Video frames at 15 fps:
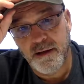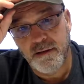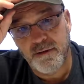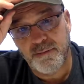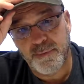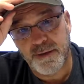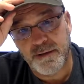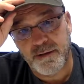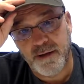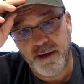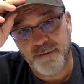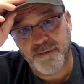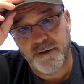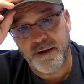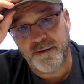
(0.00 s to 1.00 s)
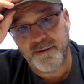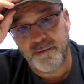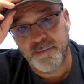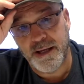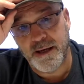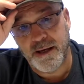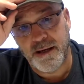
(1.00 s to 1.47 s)
it's been tough enough to
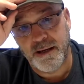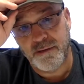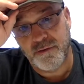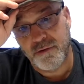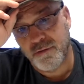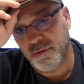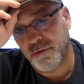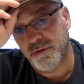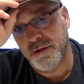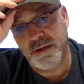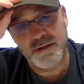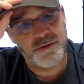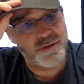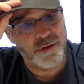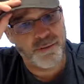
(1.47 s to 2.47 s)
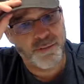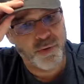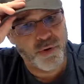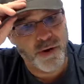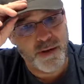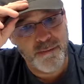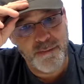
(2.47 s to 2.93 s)
be a high school teacher.
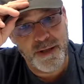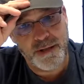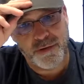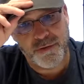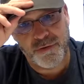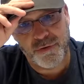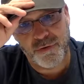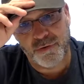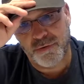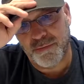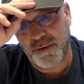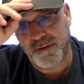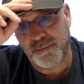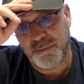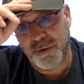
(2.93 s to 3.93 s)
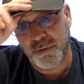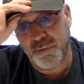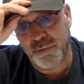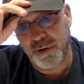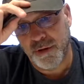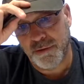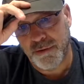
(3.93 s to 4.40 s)
Boy, middle school must be
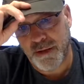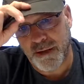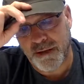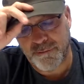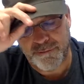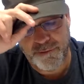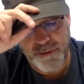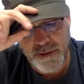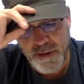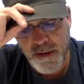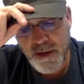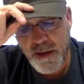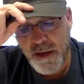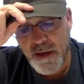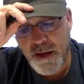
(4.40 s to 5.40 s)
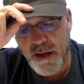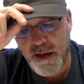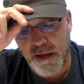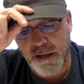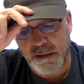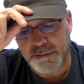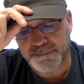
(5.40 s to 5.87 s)
real
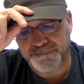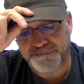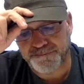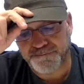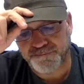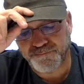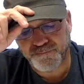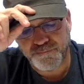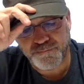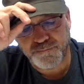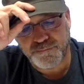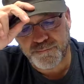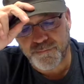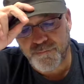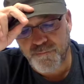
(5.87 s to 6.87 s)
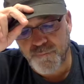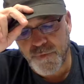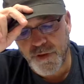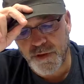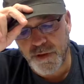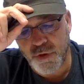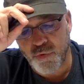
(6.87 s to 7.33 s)
tough.
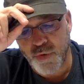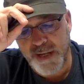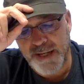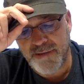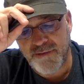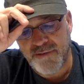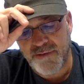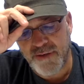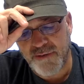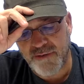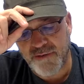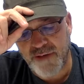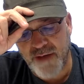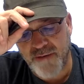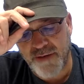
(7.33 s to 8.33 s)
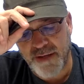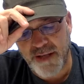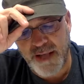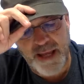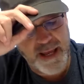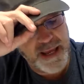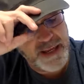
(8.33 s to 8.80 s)
Grades 6, 7,
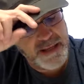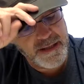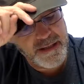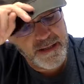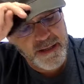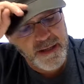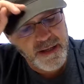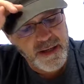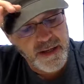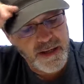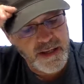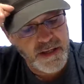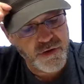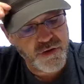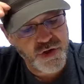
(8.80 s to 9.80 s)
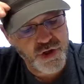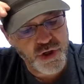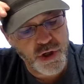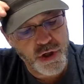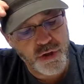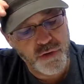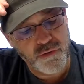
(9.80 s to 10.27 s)
and 8 each
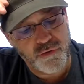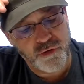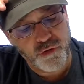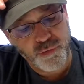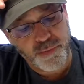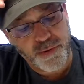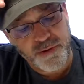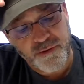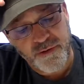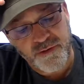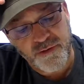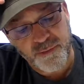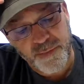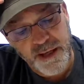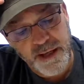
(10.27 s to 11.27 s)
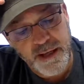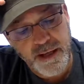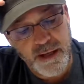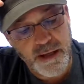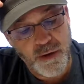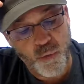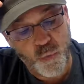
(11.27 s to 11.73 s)
chose to
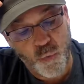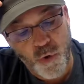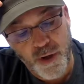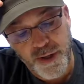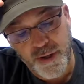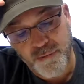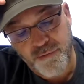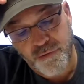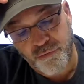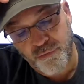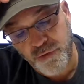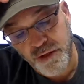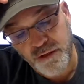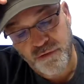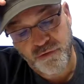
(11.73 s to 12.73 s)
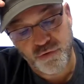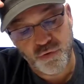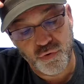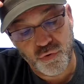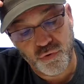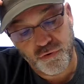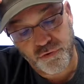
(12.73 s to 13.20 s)
participate in one of 3
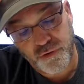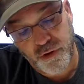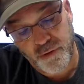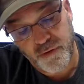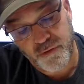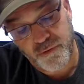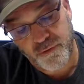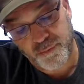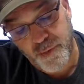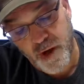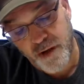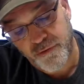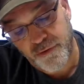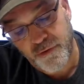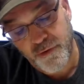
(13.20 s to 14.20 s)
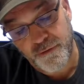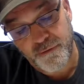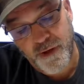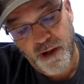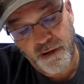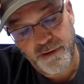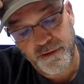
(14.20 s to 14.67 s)
school-sponsored
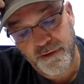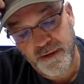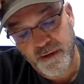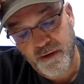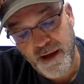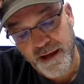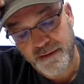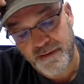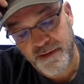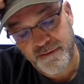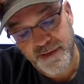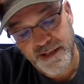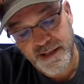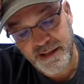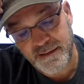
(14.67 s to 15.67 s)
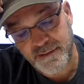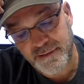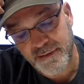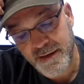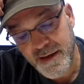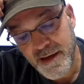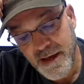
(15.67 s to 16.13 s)
volunteer
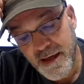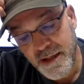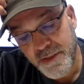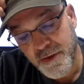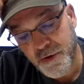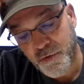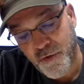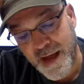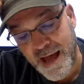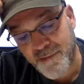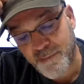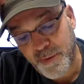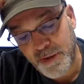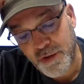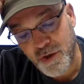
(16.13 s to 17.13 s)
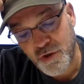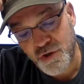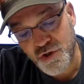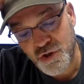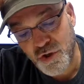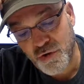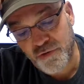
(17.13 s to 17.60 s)
activities. The graph below
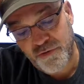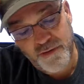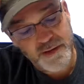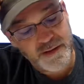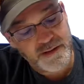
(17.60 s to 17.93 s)
shows the